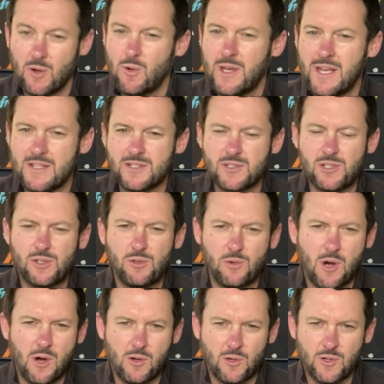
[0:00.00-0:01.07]
It only has
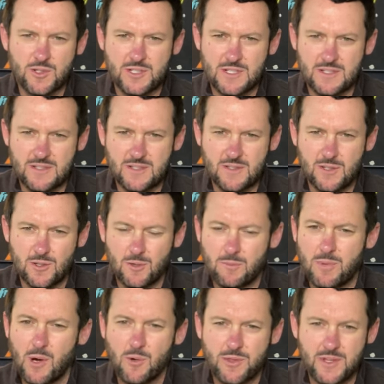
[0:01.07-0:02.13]
two owners since new,
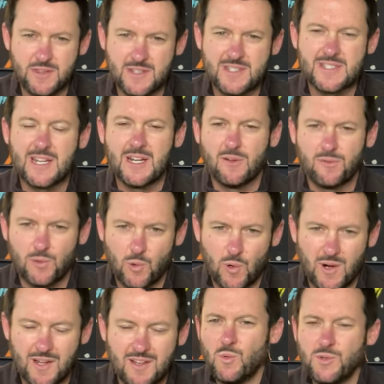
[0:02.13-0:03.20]
both in the state of Florida.